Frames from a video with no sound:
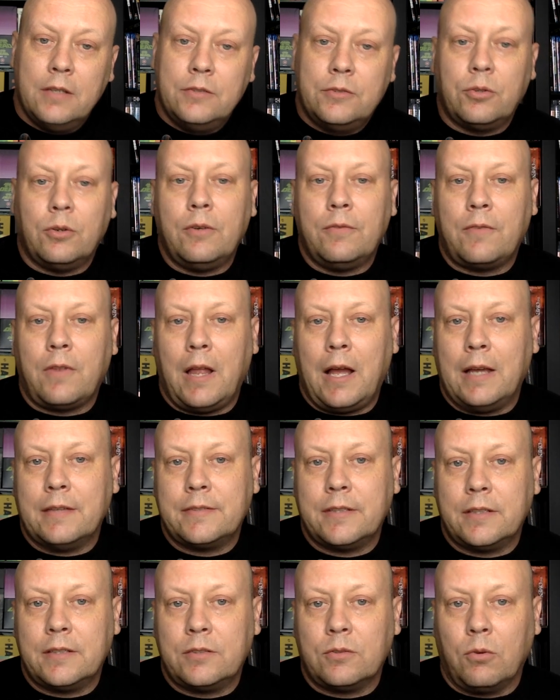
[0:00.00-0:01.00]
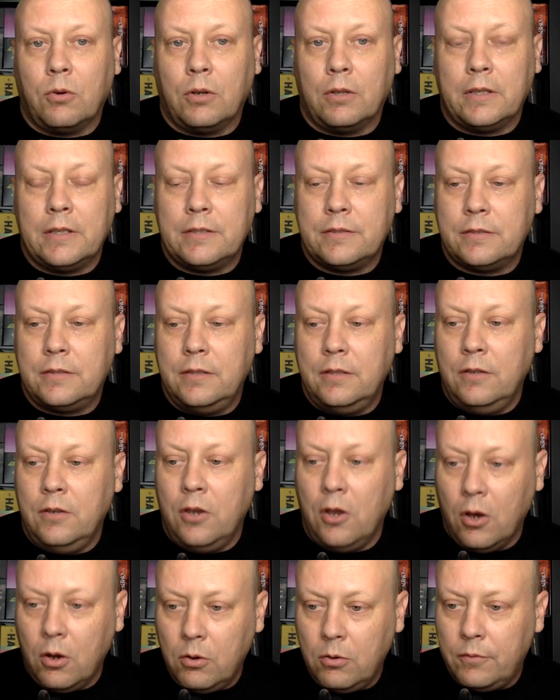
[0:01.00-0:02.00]
sort of classics, or at least
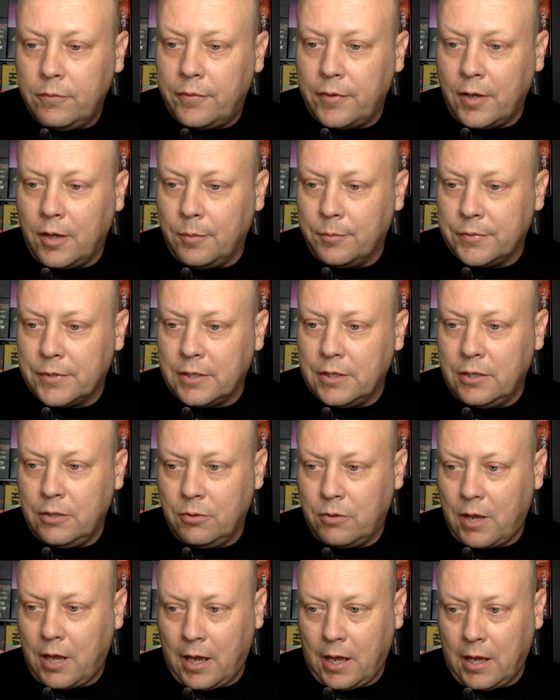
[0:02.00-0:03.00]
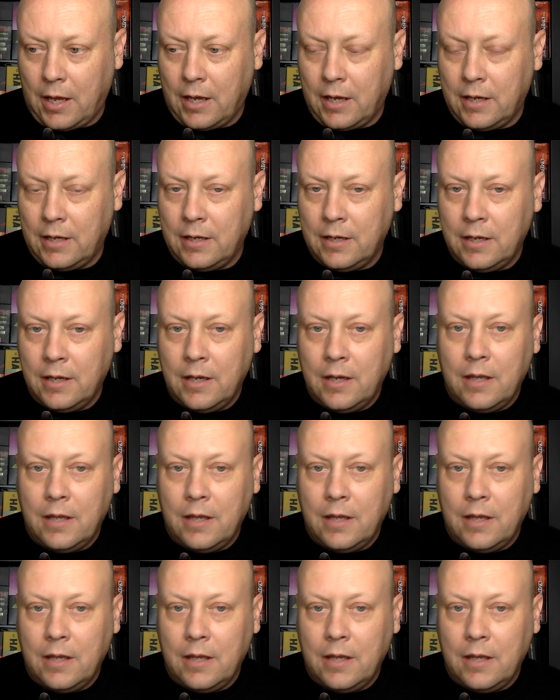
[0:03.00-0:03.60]
known films in the UK